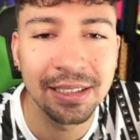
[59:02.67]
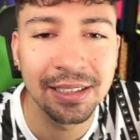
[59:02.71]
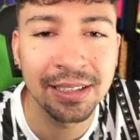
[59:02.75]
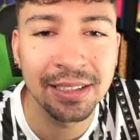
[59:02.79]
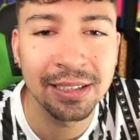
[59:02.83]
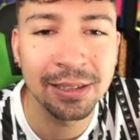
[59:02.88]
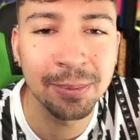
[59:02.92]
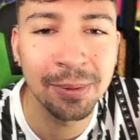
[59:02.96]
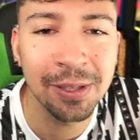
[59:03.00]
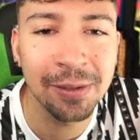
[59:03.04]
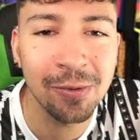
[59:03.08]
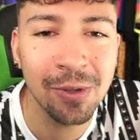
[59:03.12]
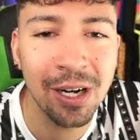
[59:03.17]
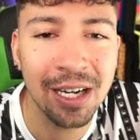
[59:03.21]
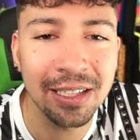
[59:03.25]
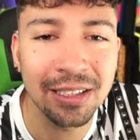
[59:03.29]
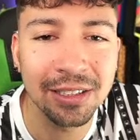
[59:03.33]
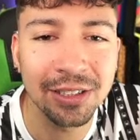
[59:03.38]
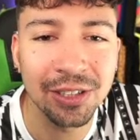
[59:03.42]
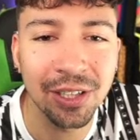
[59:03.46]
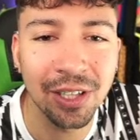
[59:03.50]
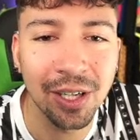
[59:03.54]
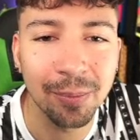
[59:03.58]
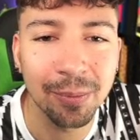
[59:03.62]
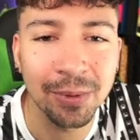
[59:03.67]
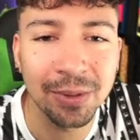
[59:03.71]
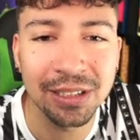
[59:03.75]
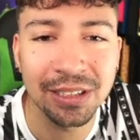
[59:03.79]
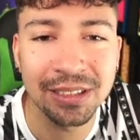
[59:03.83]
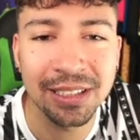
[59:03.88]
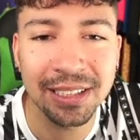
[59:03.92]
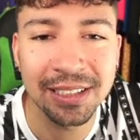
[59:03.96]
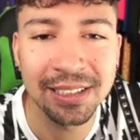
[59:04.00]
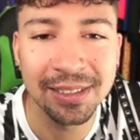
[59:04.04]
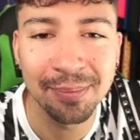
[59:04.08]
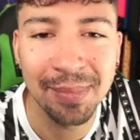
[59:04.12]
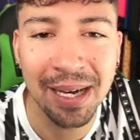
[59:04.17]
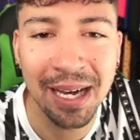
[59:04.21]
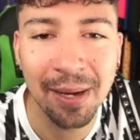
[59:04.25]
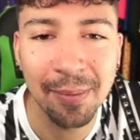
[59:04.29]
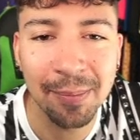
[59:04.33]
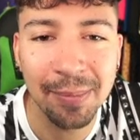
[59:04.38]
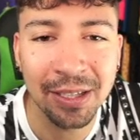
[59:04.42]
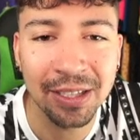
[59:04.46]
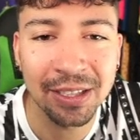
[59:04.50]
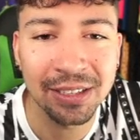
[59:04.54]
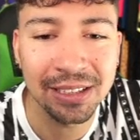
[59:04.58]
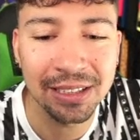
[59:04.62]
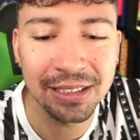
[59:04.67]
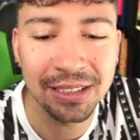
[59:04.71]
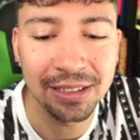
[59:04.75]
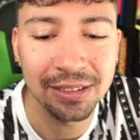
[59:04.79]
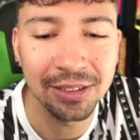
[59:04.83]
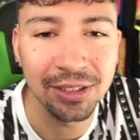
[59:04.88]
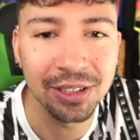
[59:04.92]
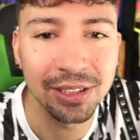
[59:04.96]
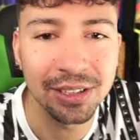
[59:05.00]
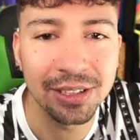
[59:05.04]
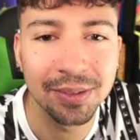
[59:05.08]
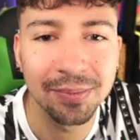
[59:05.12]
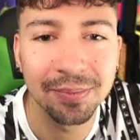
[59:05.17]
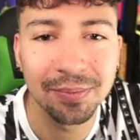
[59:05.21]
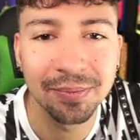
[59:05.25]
let's put him right at the top because it doesn't matter because he's injured.